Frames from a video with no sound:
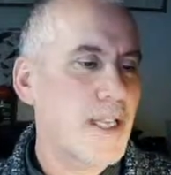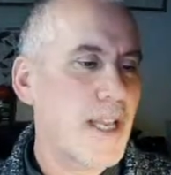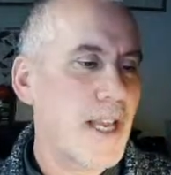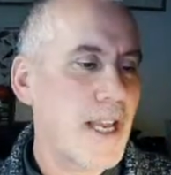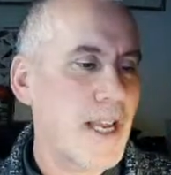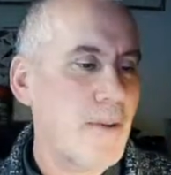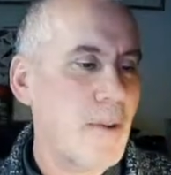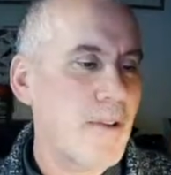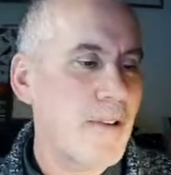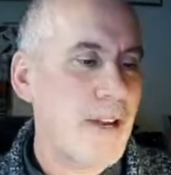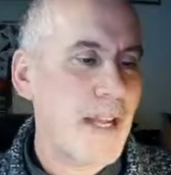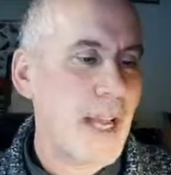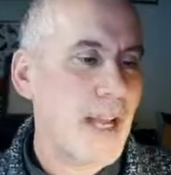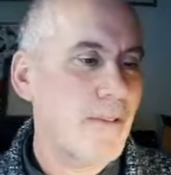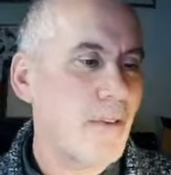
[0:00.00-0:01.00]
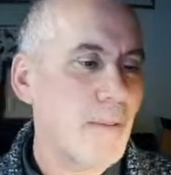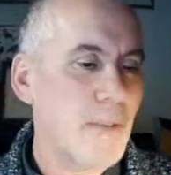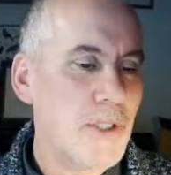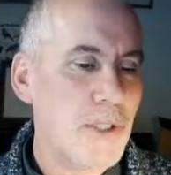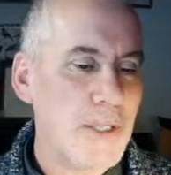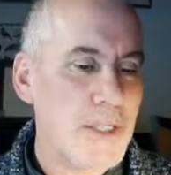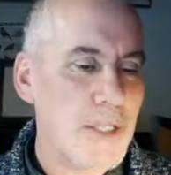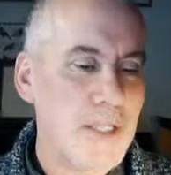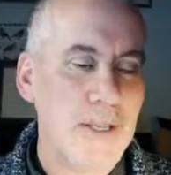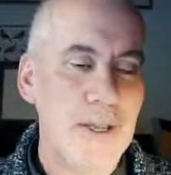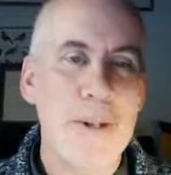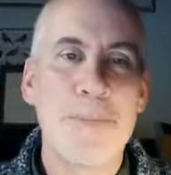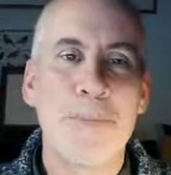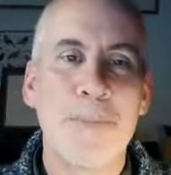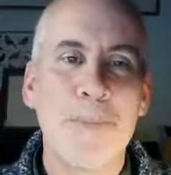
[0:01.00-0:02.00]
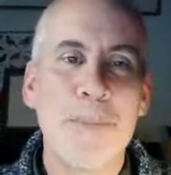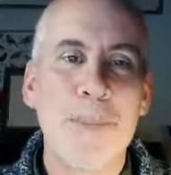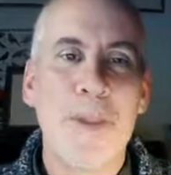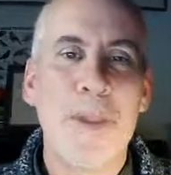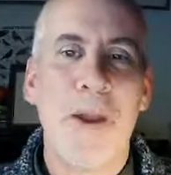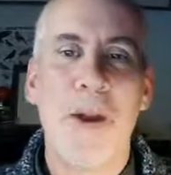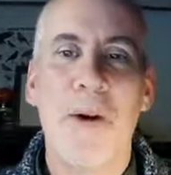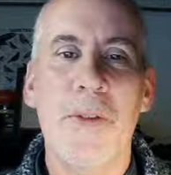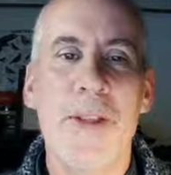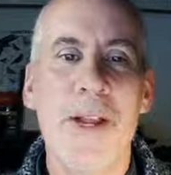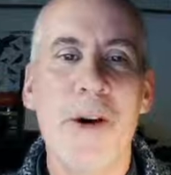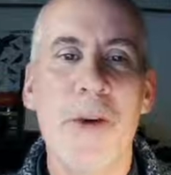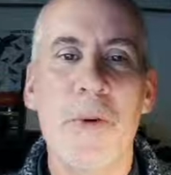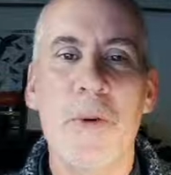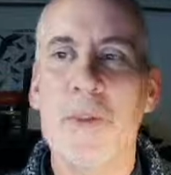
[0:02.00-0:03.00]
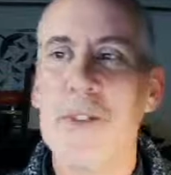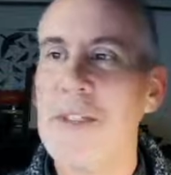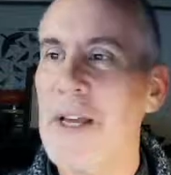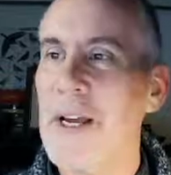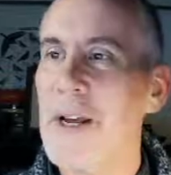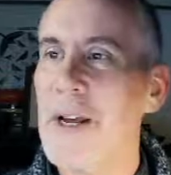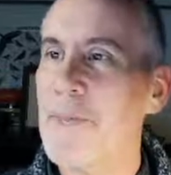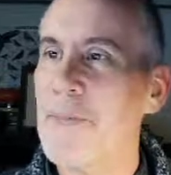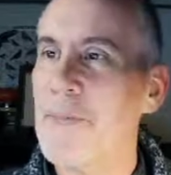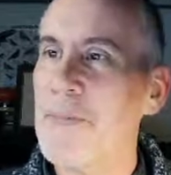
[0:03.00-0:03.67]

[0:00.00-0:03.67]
yeah, we're running out of options on the old um,